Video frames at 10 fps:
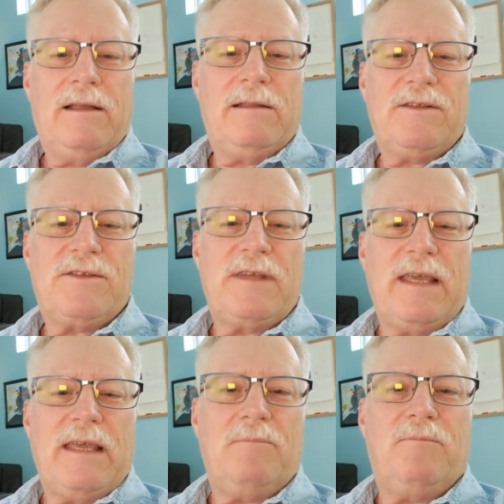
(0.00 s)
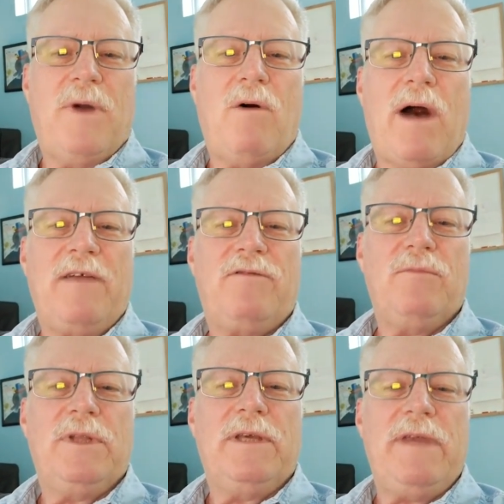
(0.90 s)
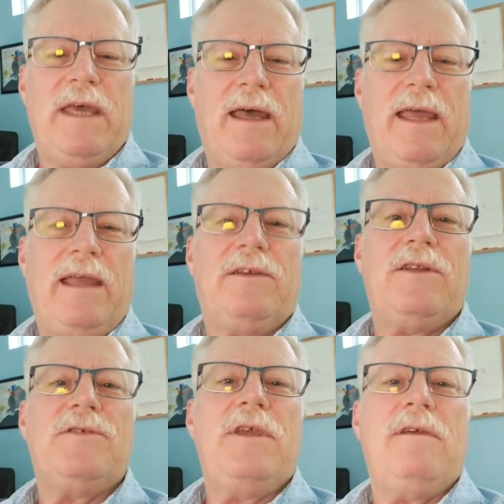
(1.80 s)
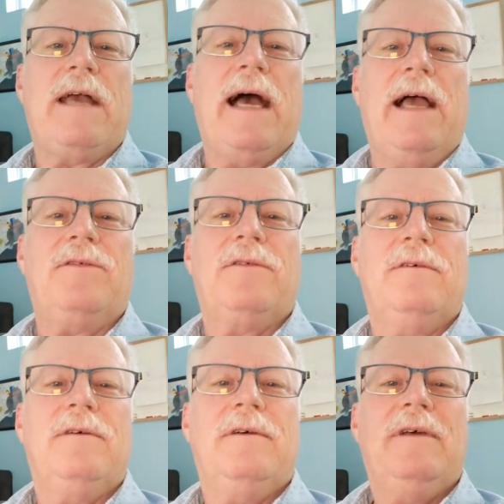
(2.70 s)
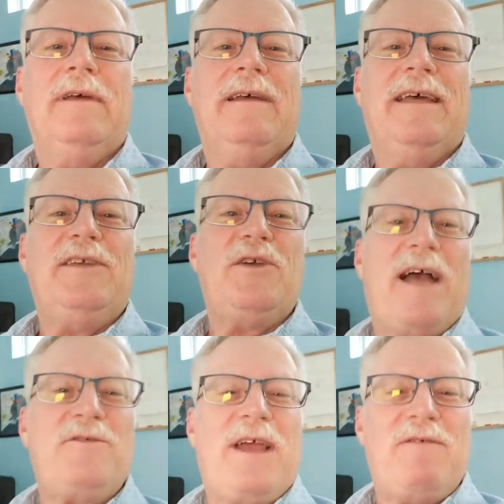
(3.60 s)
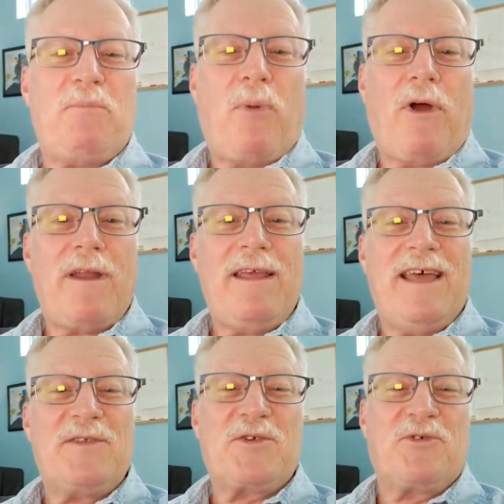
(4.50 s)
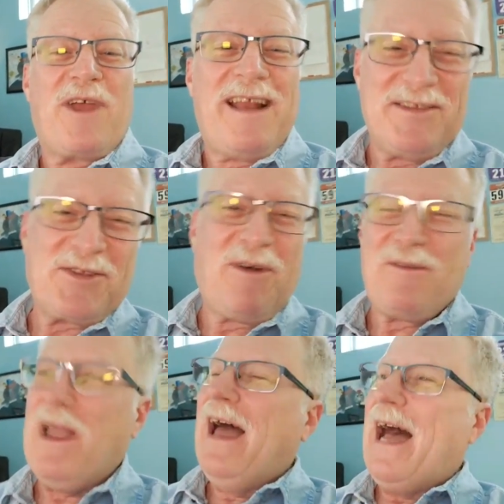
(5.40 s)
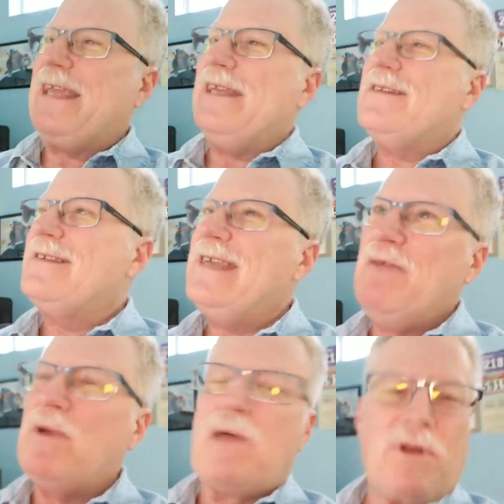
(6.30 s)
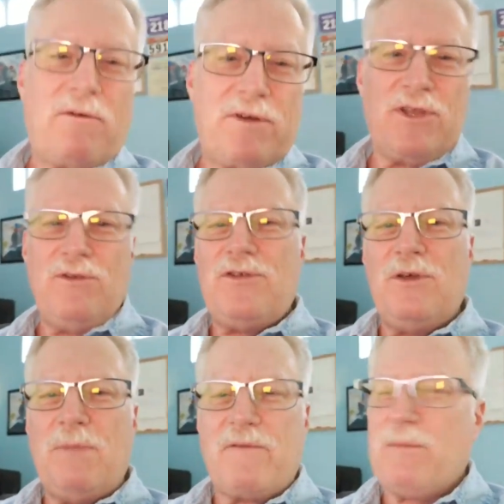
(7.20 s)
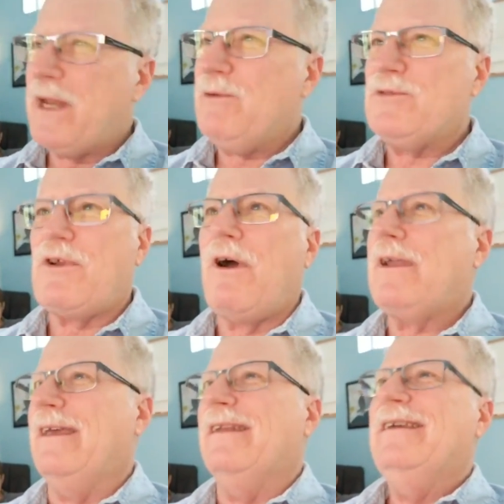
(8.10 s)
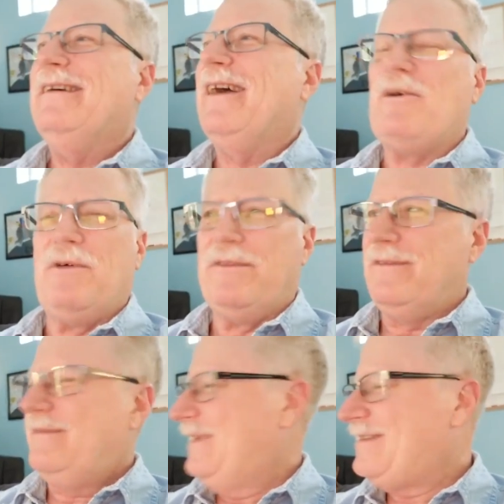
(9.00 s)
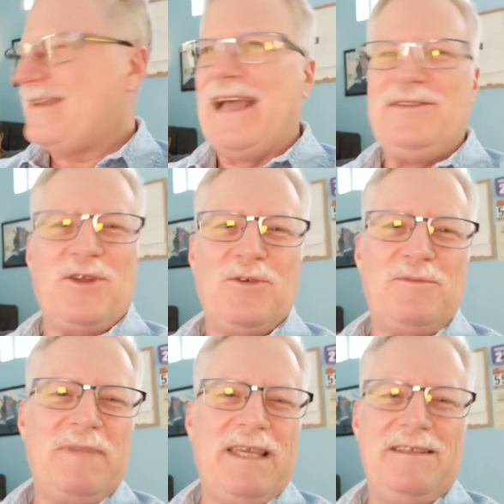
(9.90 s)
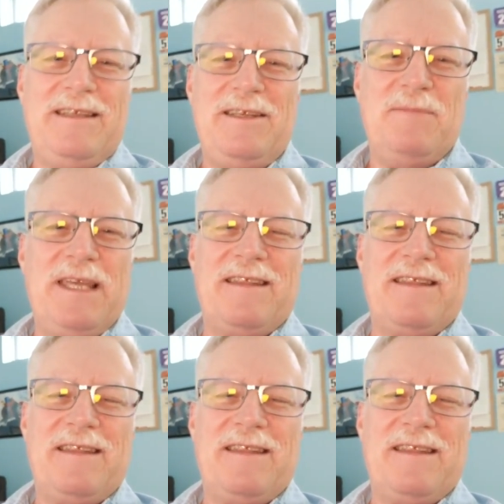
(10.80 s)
Let's see. Oh, hi from Bolivia. Hey, good to see you guys. You guys are having a party. That's great. I could see when I went over to YouTube, everybody was talking. I thought, well, these guys don't need me.